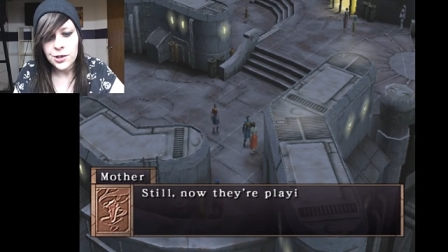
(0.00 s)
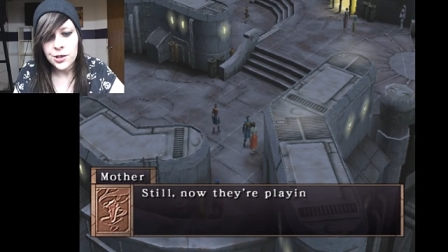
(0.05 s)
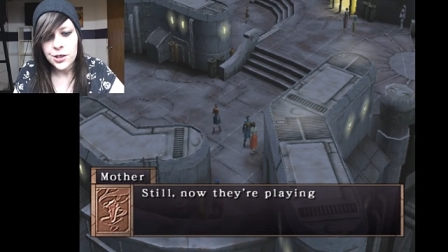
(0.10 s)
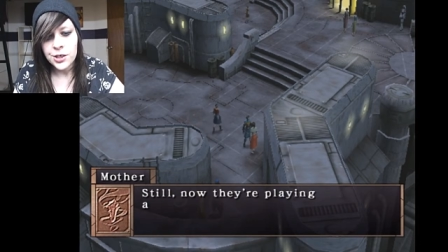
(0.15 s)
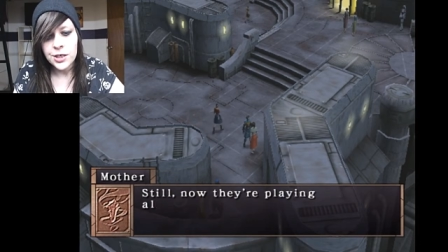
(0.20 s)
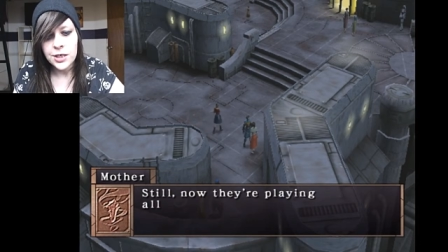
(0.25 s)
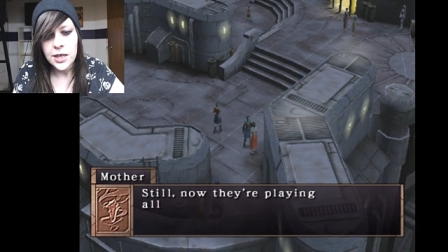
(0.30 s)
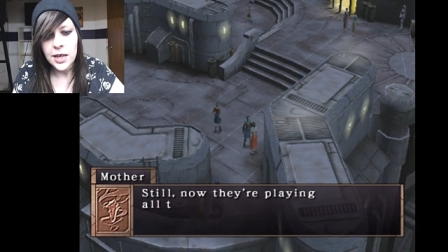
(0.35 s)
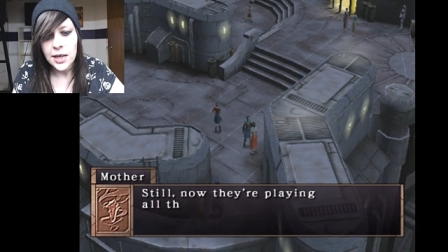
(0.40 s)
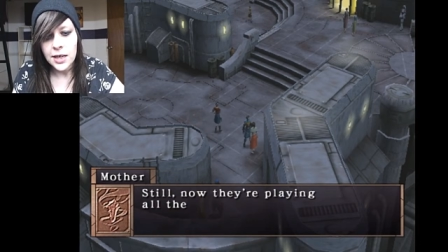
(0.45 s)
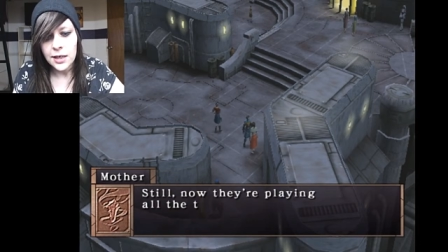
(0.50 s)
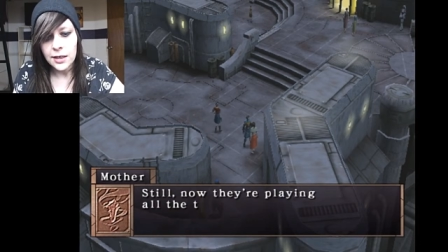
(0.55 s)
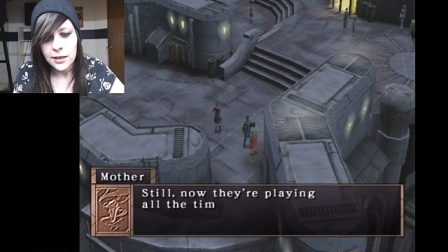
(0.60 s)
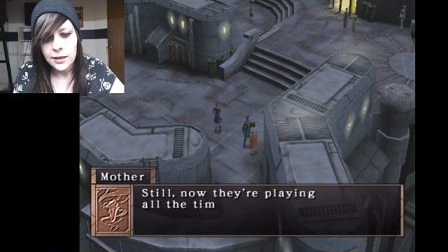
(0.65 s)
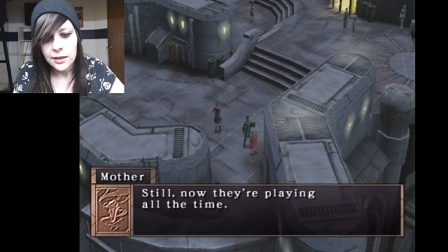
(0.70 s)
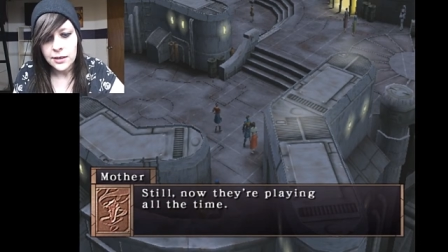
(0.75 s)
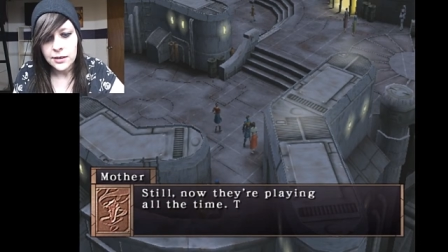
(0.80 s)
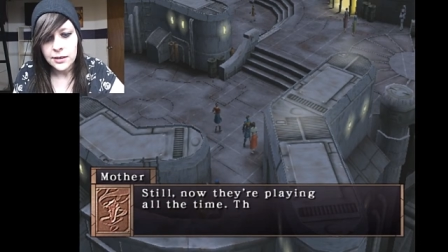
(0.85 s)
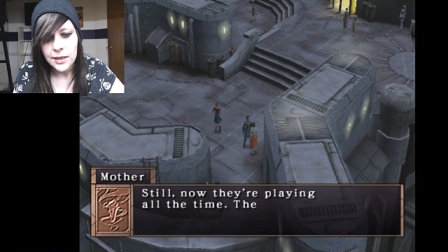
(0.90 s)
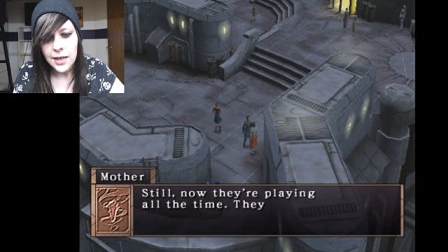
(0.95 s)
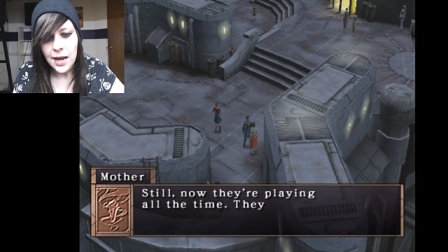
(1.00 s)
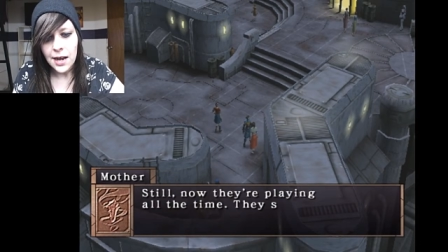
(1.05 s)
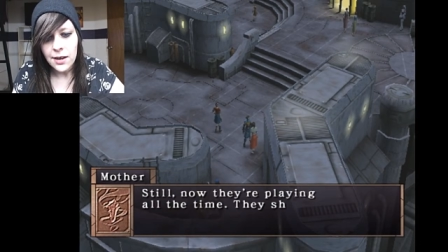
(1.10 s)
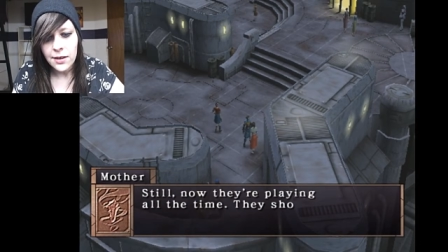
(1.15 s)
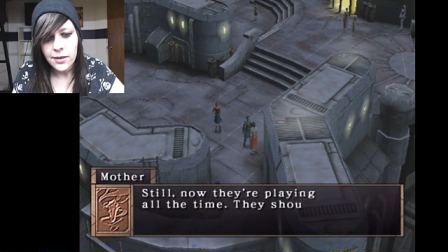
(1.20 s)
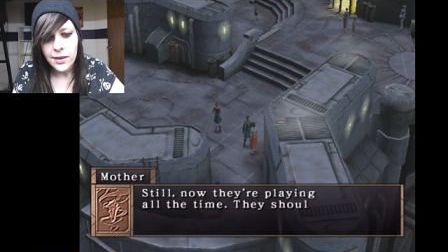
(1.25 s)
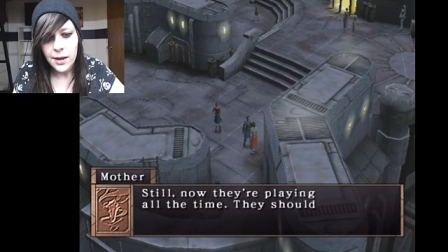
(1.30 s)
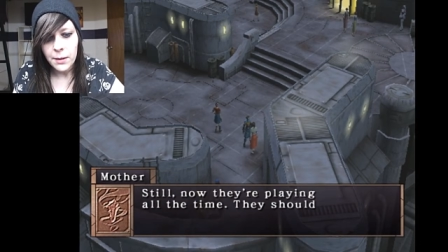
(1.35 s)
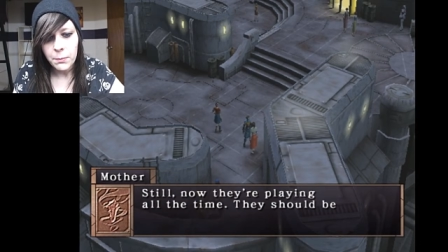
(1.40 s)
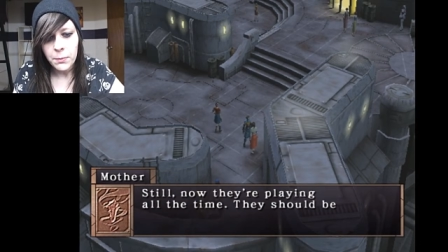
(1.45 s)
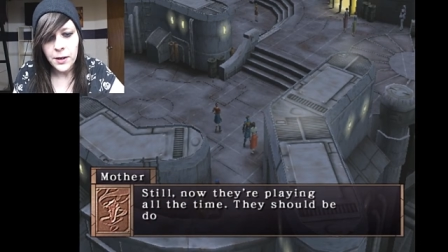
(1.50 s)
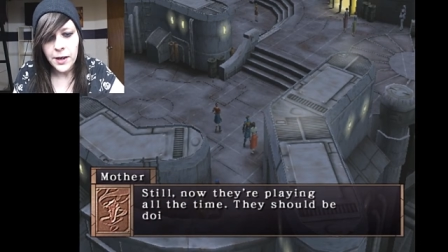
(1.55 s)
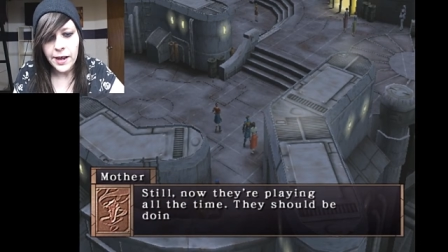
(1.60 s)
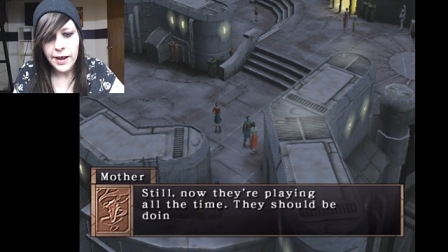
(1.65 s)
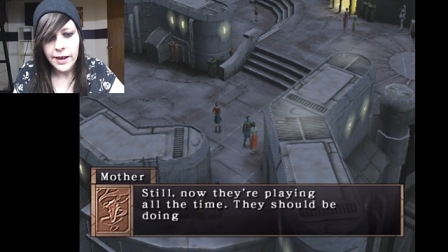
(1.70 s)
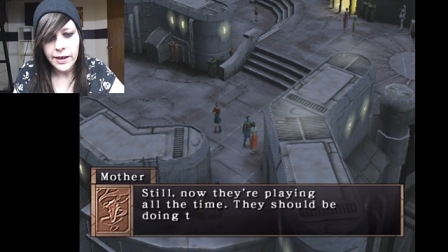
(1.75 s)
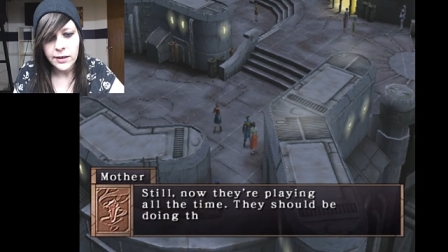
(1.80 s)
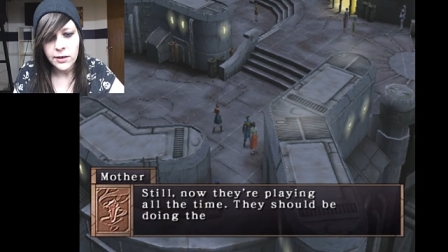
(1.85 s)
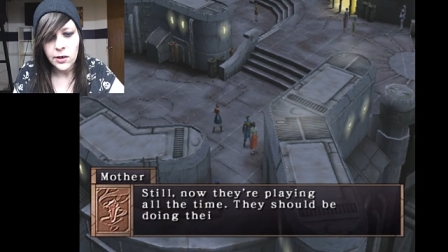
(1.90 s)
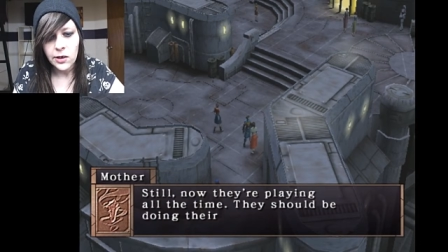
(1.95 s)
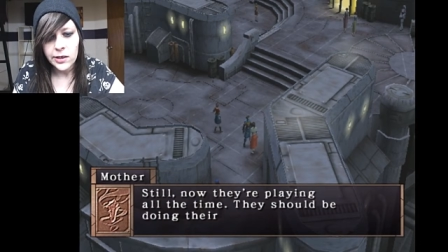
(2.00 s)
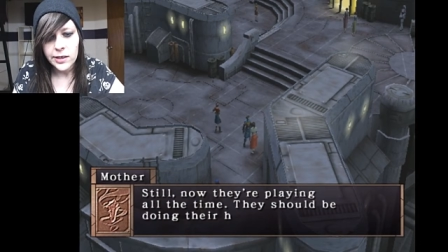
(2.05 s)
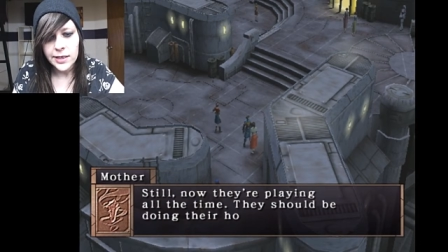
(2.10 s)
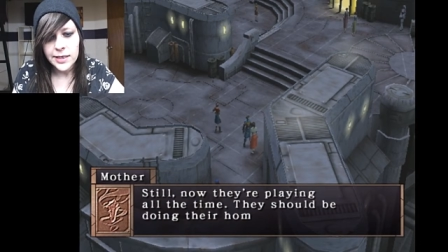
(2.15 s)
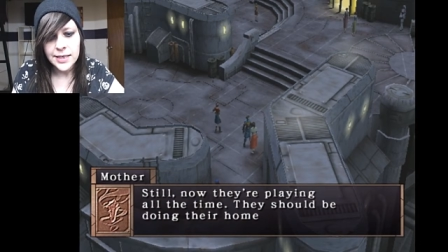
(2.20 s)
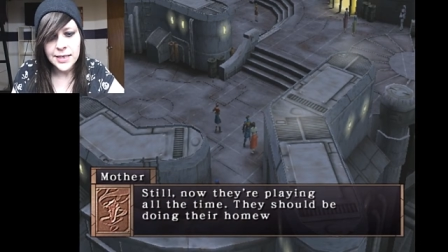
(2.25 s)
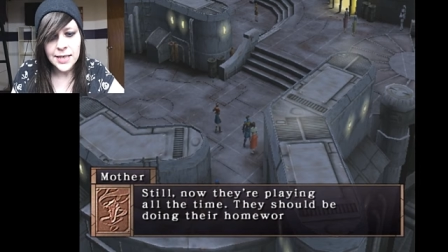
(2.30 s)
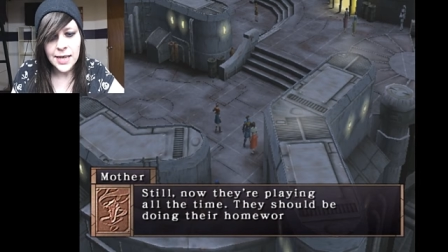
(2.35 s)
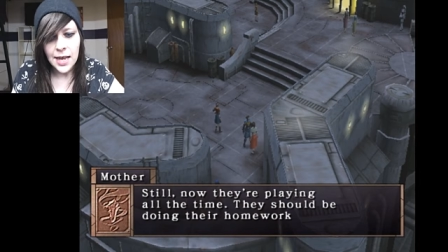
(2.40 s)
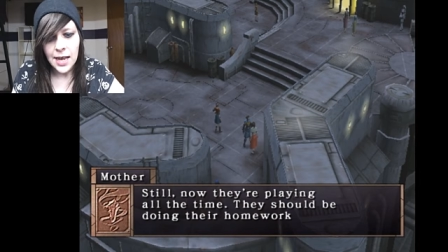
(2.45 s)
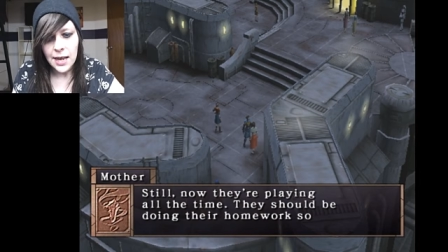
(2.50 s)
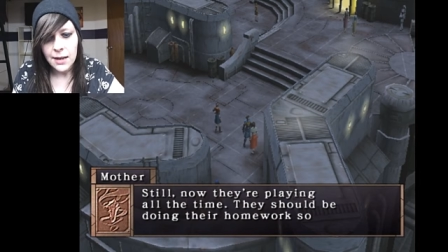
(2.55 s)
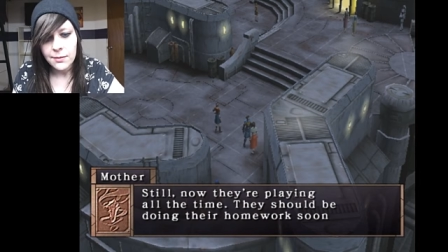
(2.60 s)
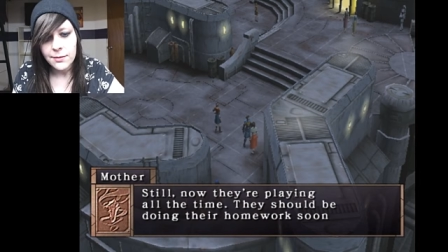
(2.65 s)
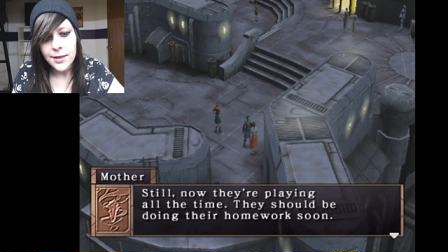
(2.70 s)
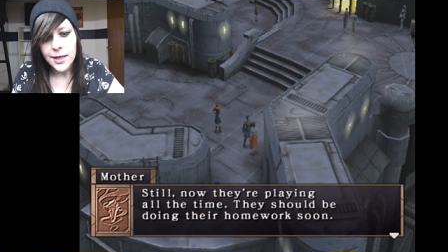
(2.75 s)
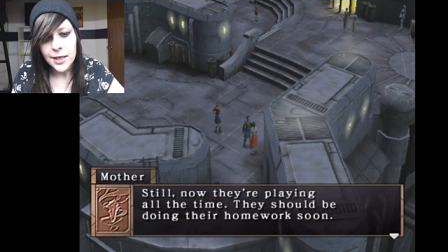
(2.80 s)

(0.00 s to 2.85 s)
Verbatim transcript: Still, now they're playing all the time.